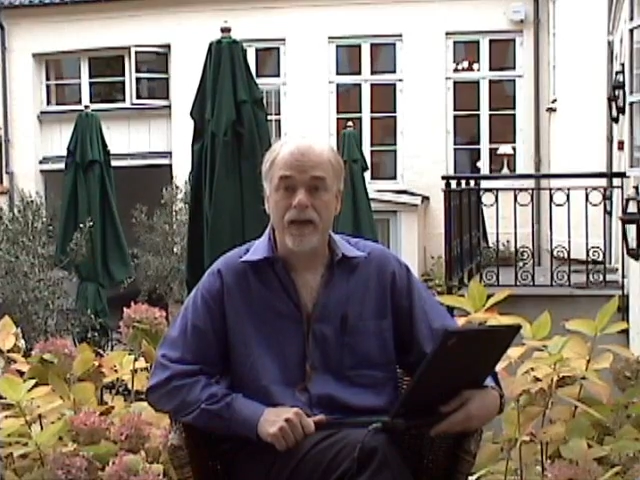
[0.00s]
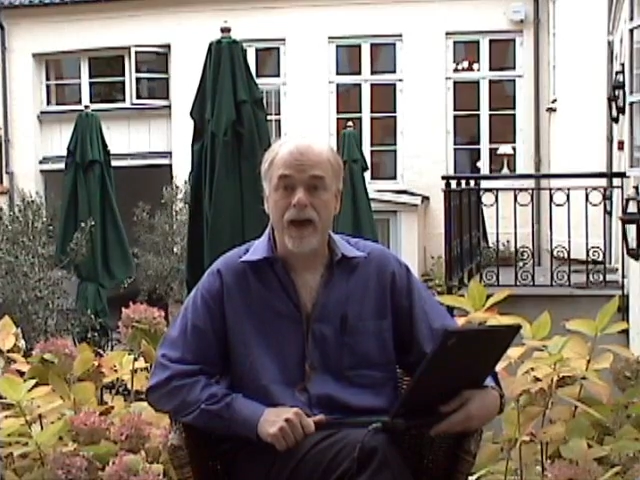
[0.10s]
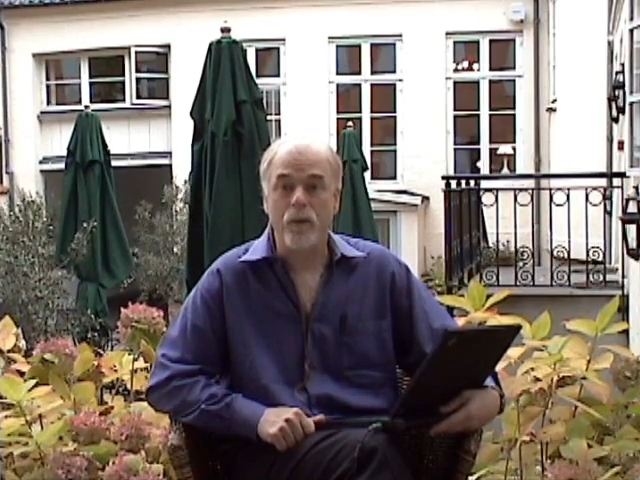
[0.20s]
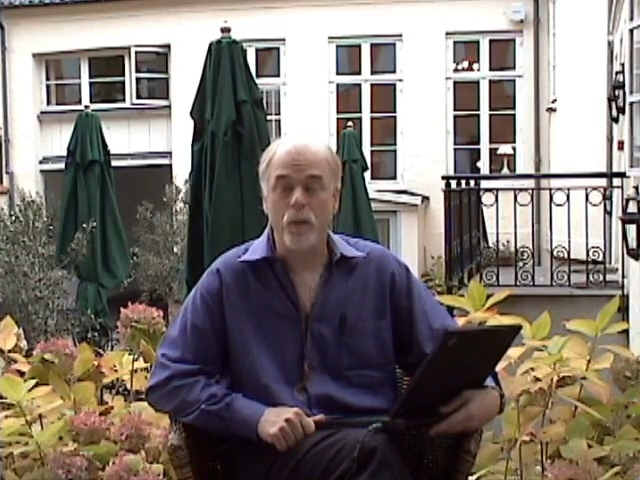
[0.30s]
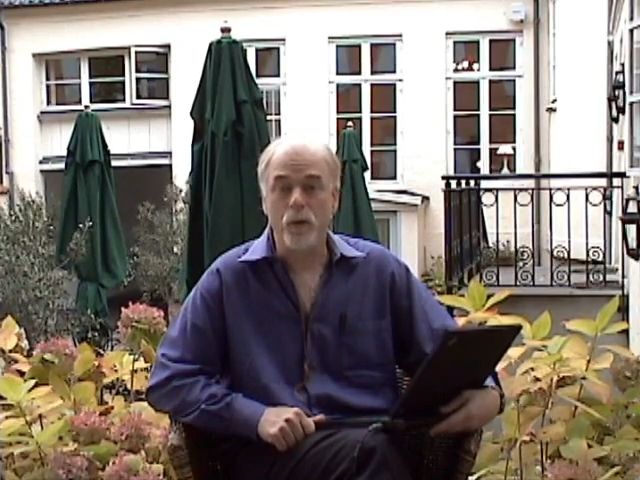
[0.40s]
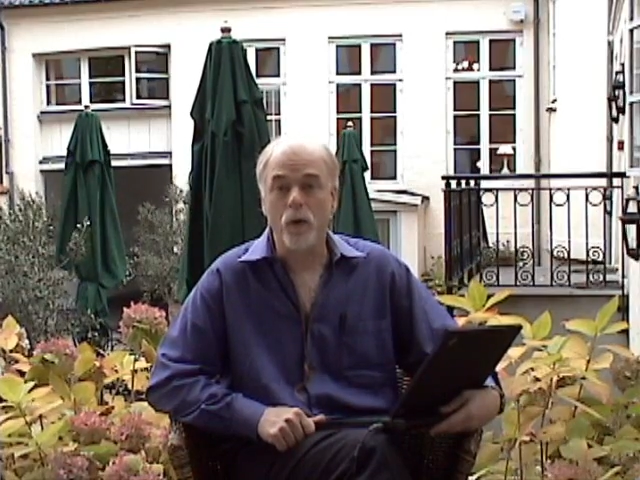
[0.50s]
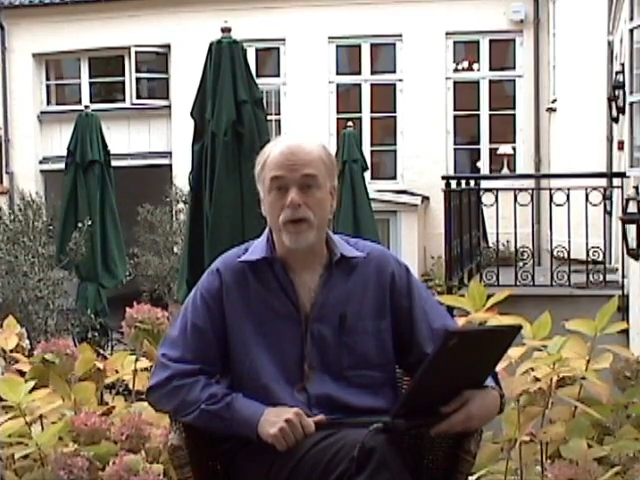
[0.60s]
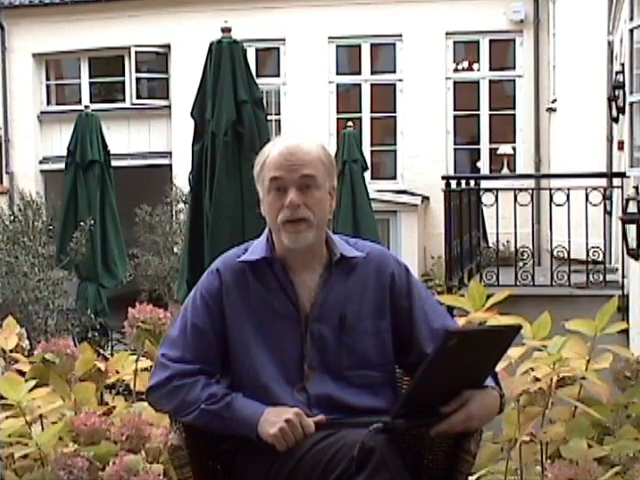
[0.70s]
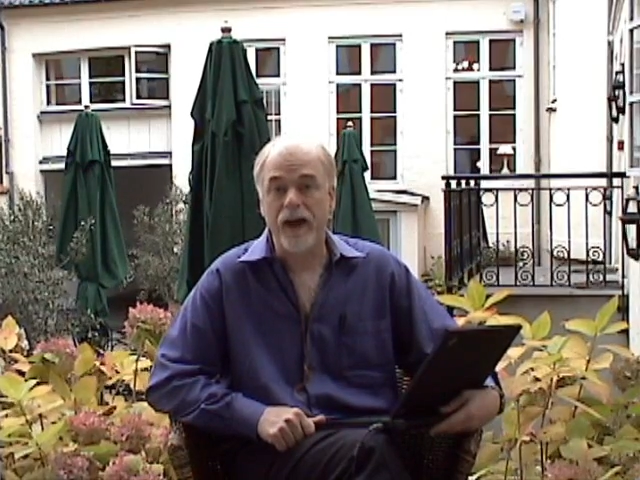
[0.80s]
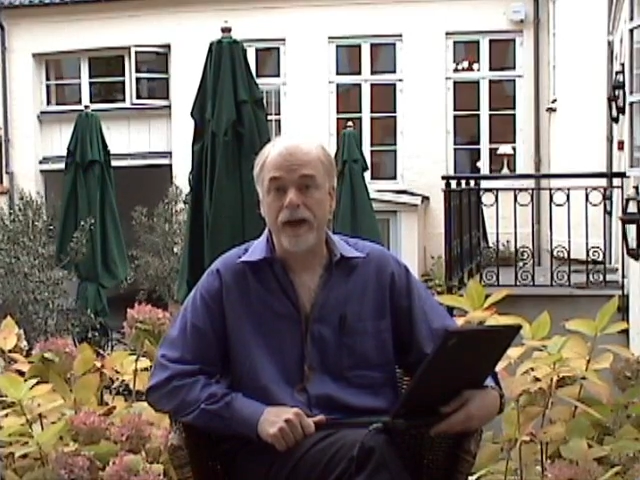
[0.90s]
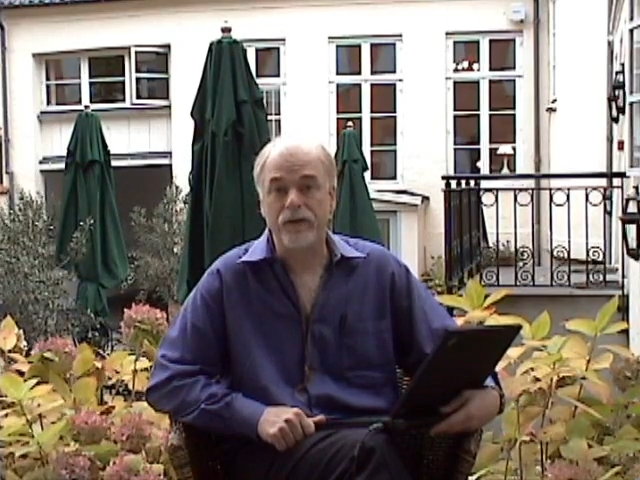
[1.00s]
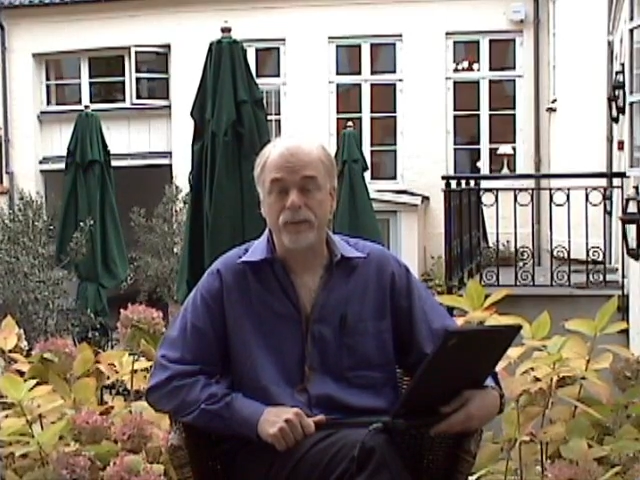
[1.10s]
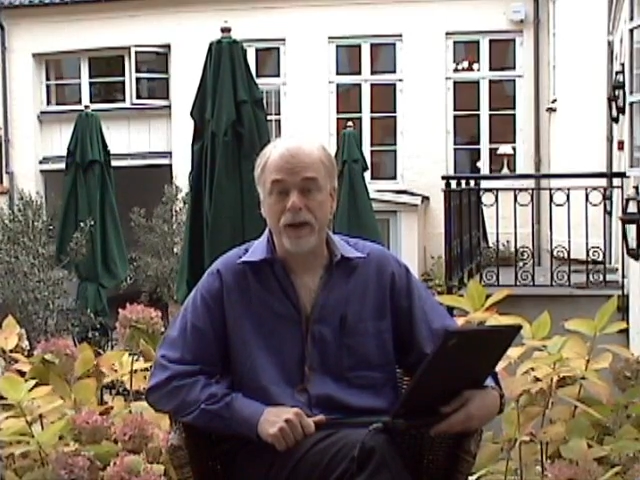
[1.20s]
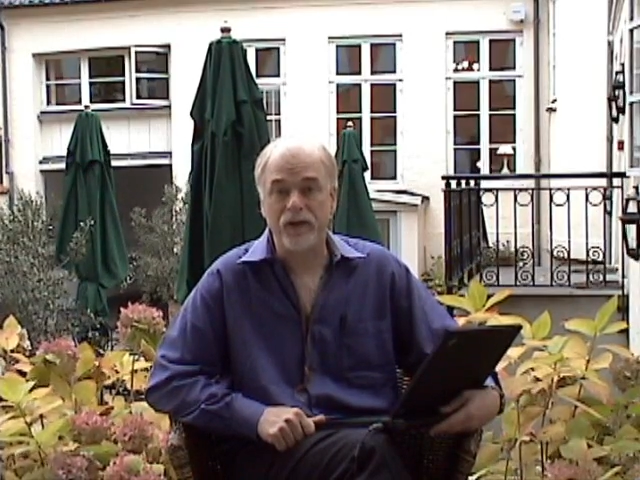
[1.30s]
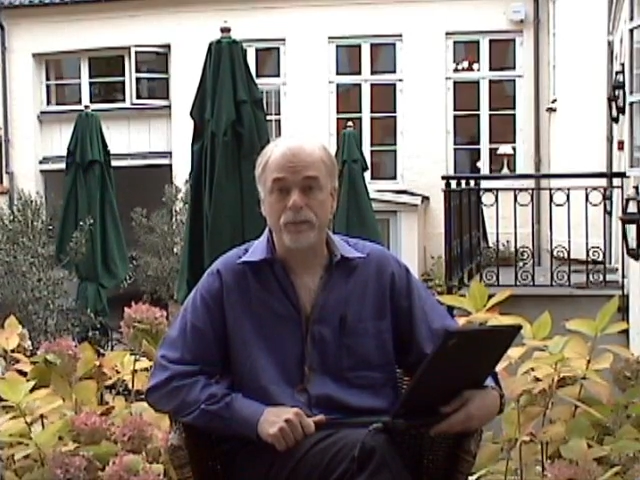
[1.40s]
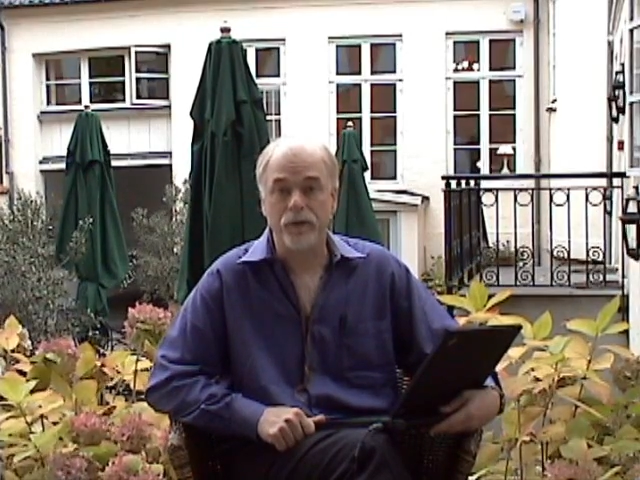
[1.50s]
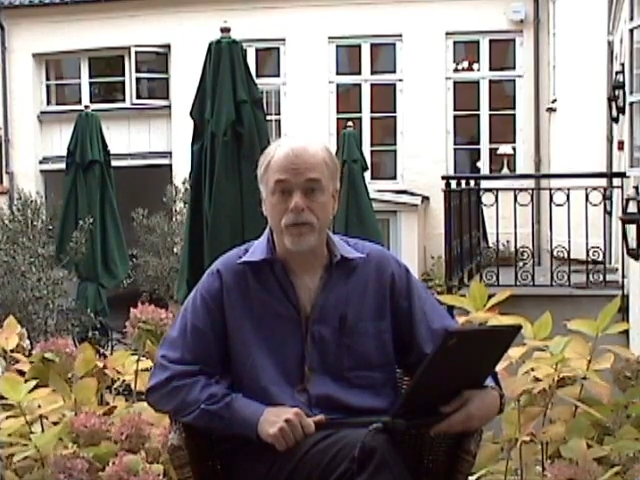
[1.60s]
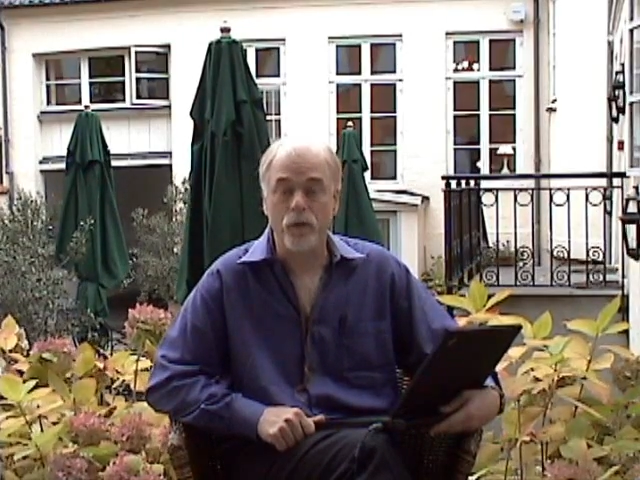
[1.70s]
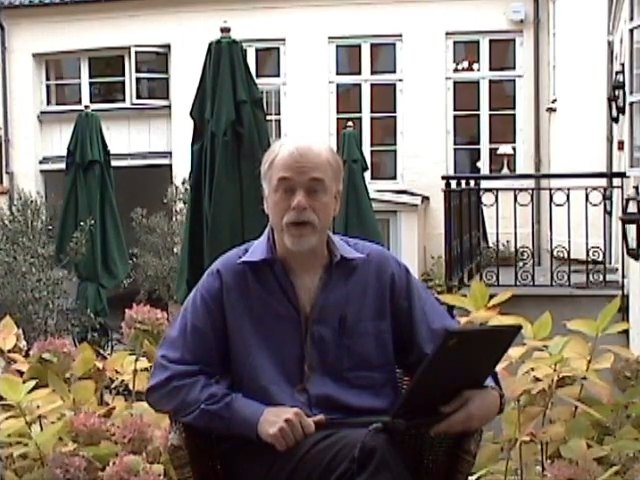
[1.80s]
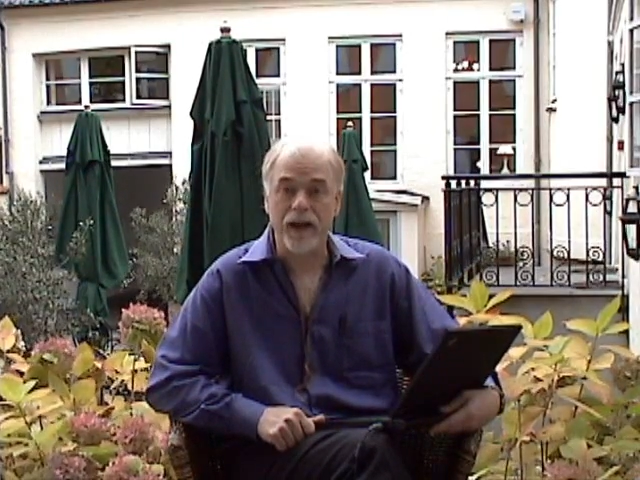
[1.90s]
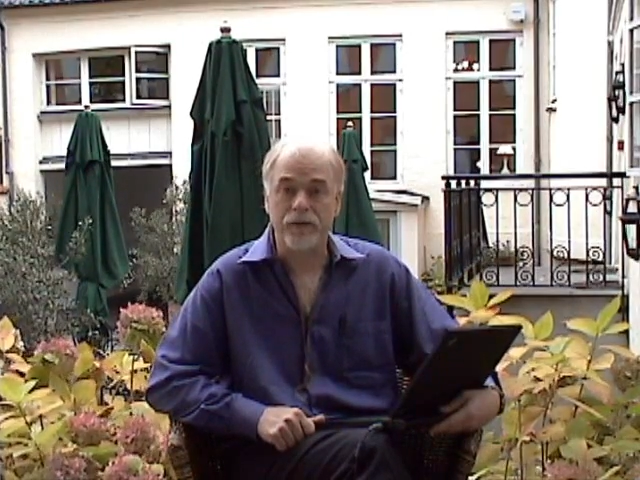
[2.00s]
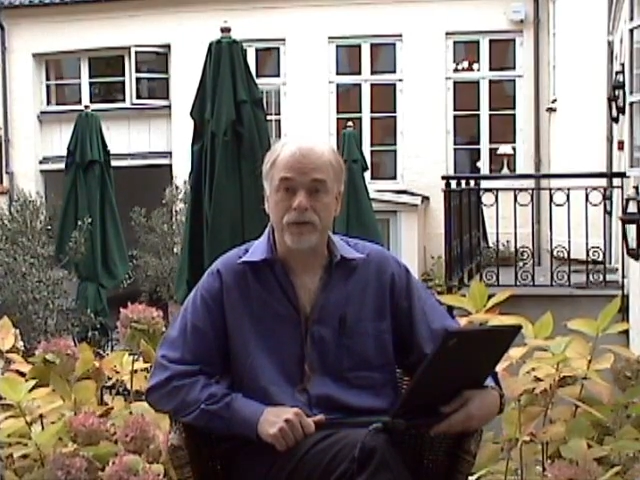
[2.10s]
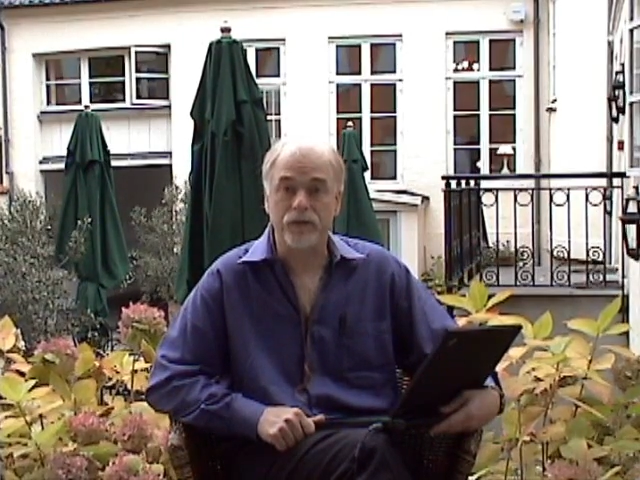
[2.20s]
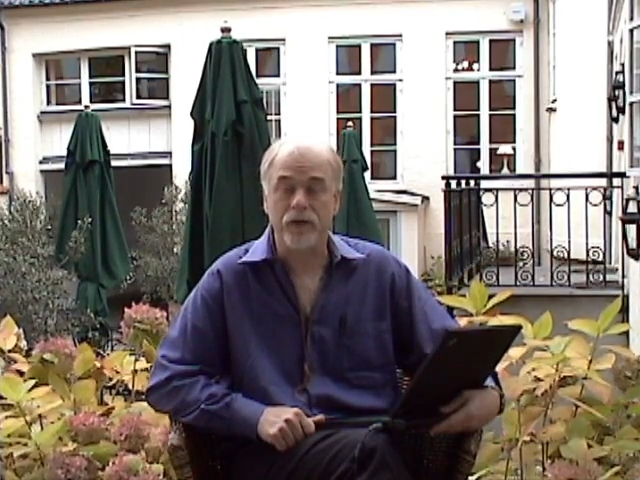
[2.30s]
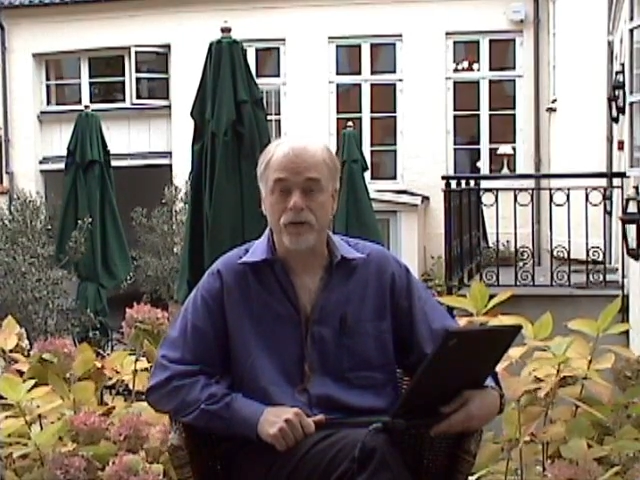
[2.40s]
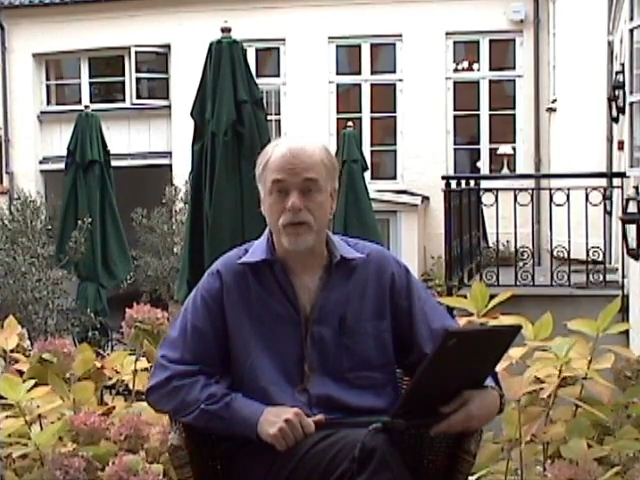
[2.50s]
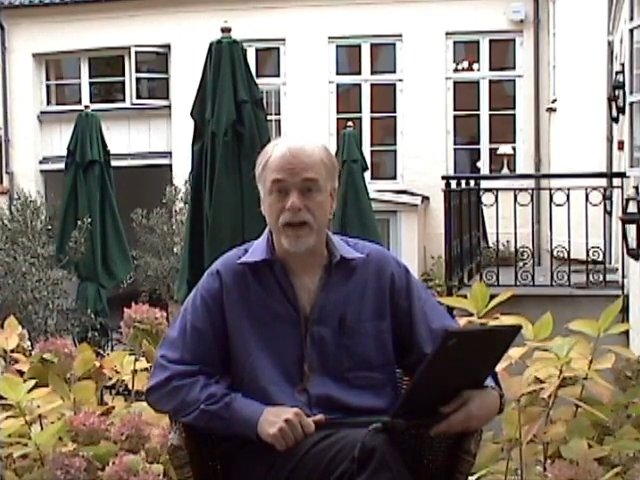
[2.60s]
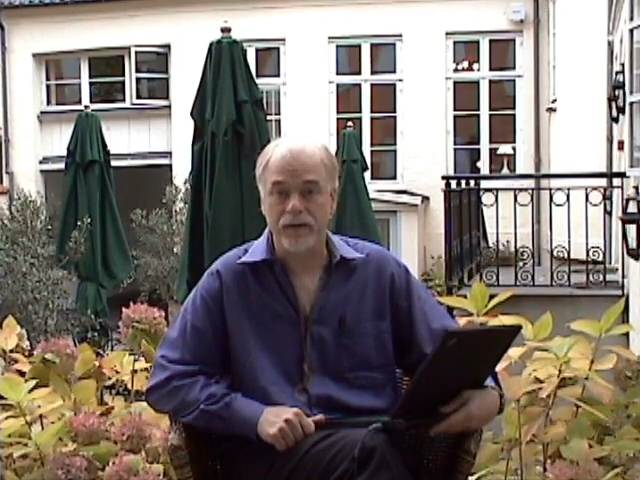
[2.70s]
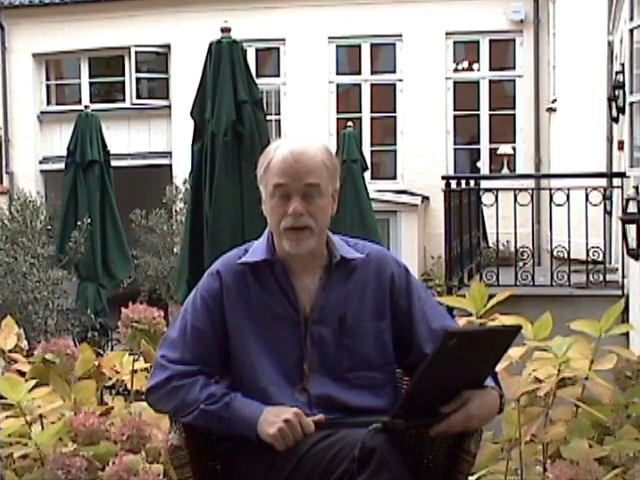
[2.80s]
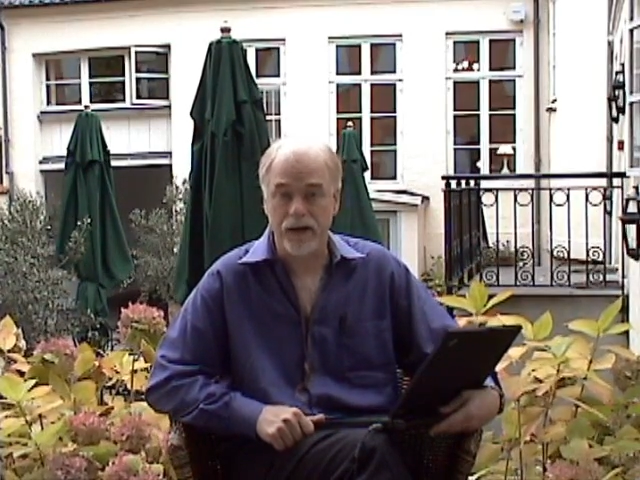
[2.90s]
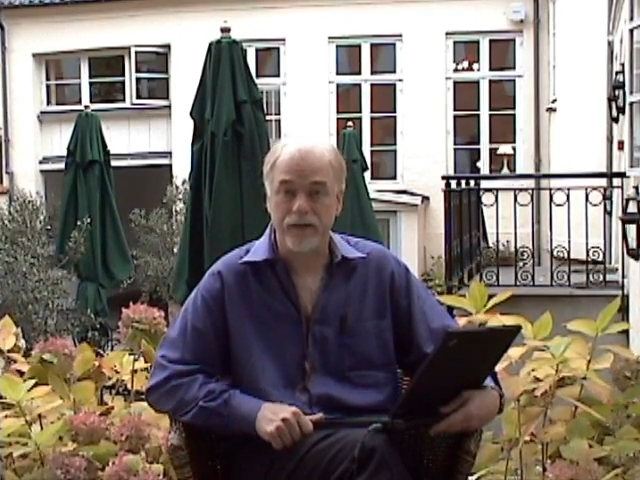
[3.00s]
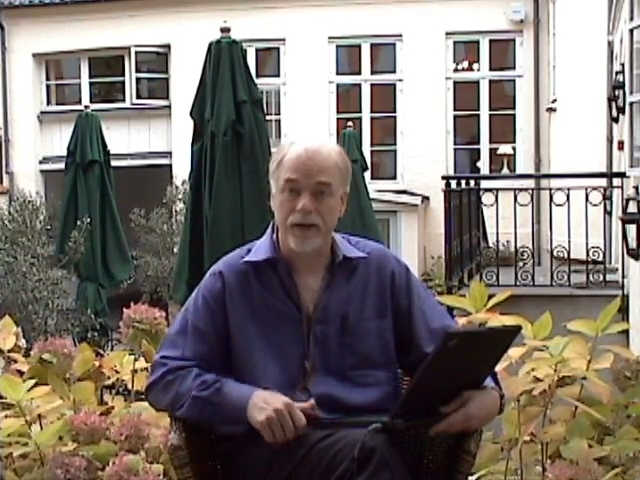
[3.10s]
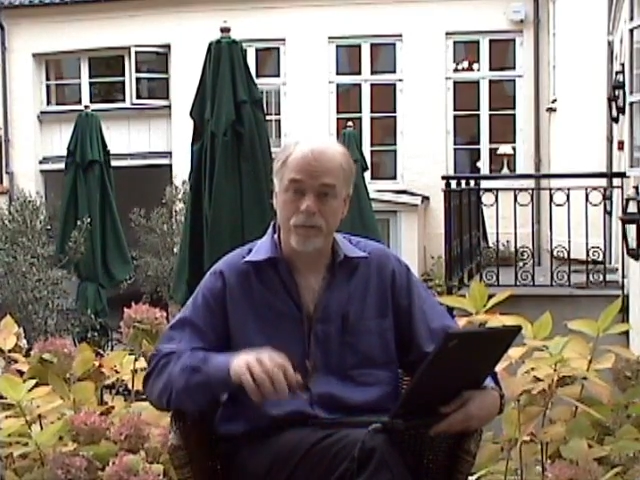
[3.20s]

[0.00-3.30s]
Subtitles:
that we want to have space before and after to the right and the left,